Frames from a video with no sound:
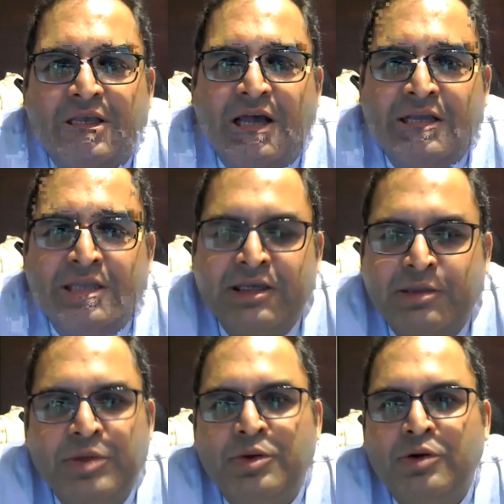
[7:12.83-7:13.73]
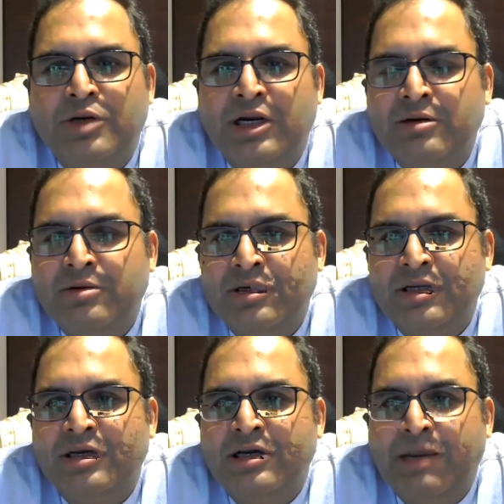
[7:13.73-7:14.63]
I think the people who run
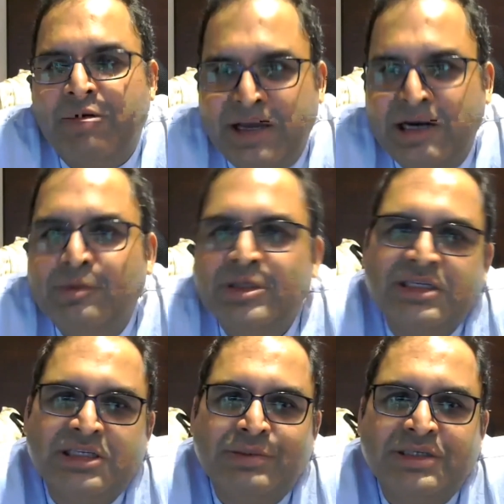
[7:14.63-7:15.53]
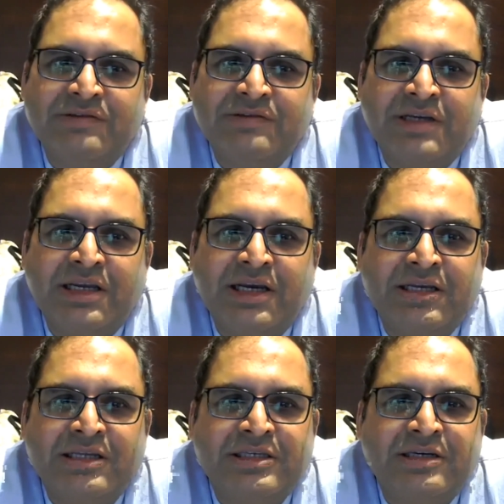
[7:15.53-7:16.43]
apparel business specifically, I
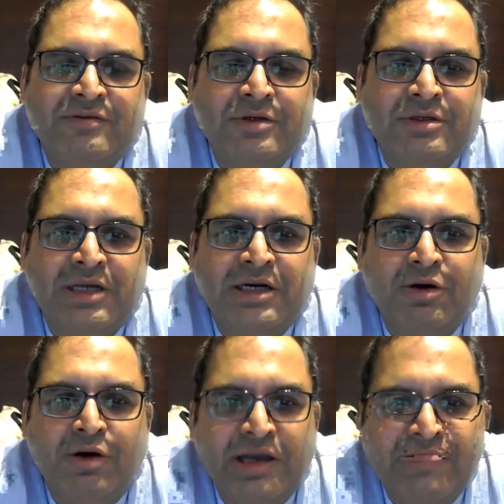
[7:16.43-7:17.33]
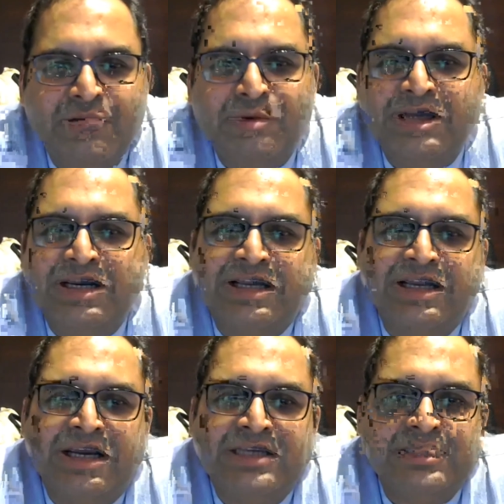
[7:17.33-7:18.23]
can say that everybody
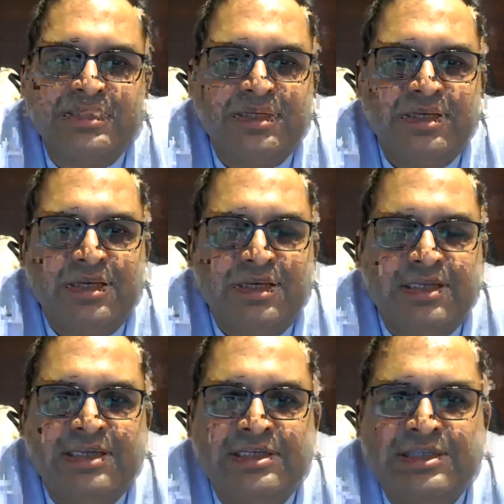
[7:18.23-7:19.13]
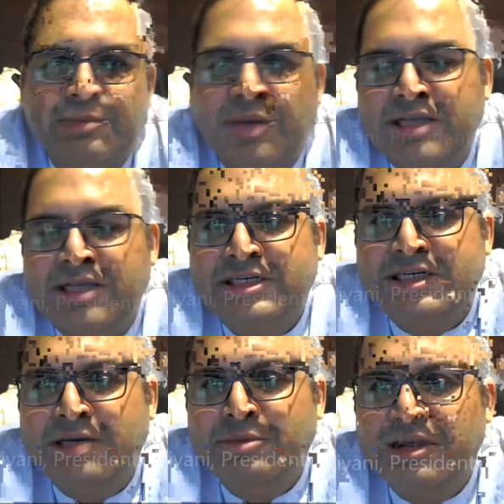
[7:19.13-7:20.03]
recognizes there's a supply chain
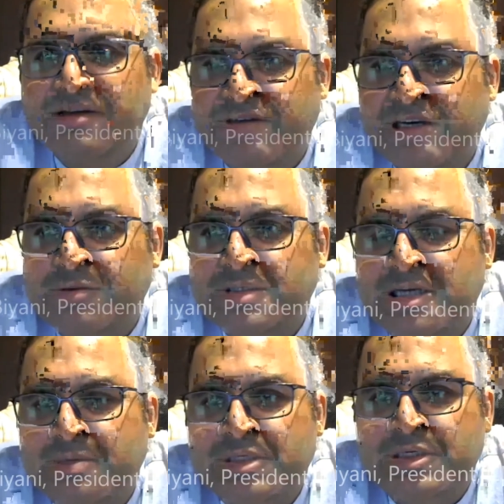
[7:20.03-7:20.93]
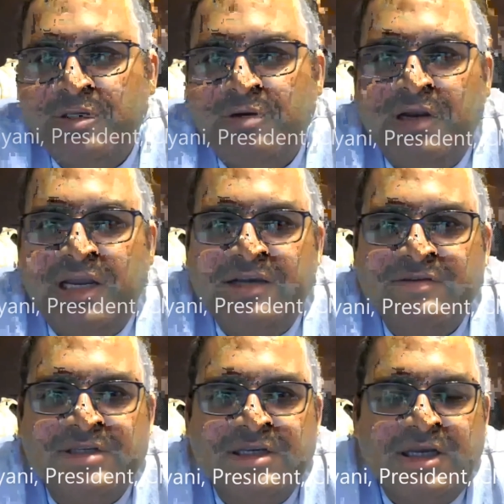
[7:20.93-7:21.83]
timing effect which comes into our lives,